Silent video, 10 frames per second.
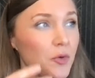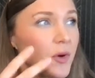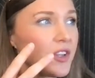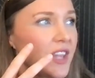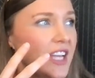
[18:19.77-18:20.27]

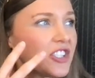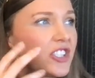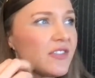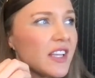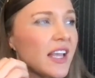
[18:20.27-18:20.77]
where they
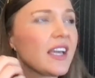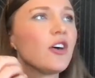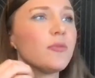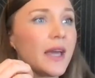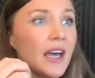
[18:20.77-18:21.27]
just feel like,
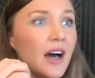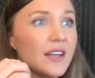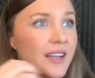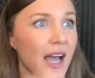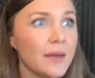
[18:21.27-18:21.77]
oh my God,